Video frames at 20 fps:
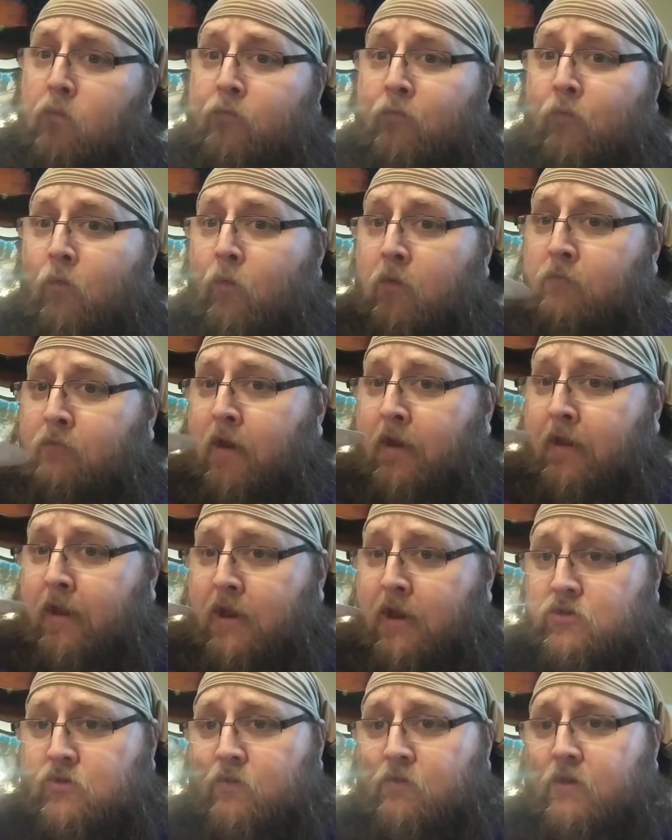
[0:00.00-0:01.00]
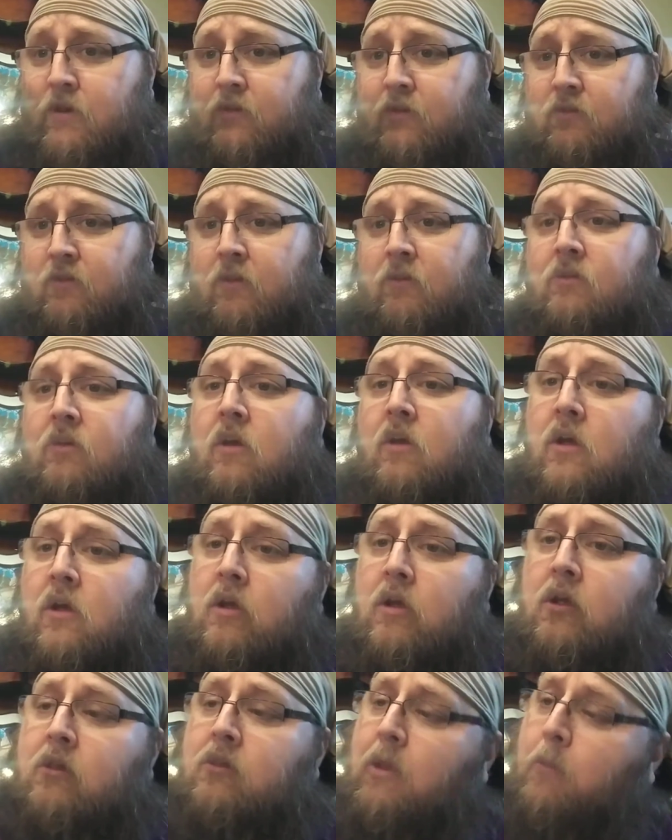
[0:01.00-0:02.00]
for financial reasons.
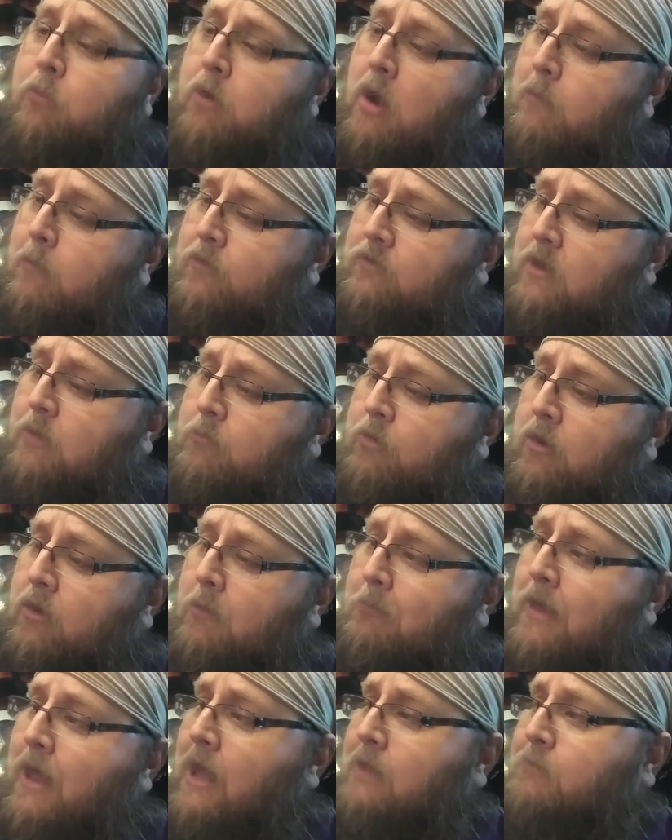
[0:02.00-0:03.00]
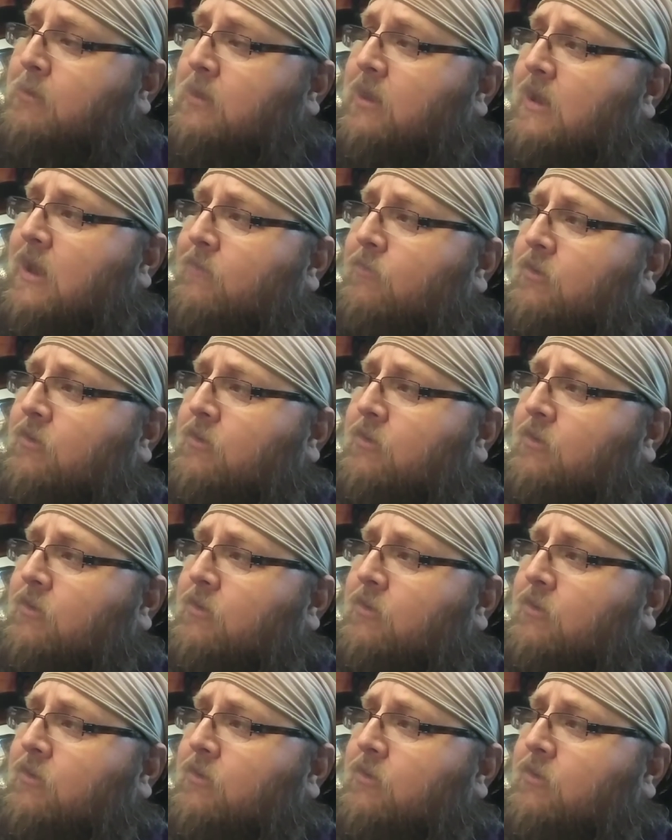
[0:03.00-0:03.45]
They promised they'd bring him back, but they never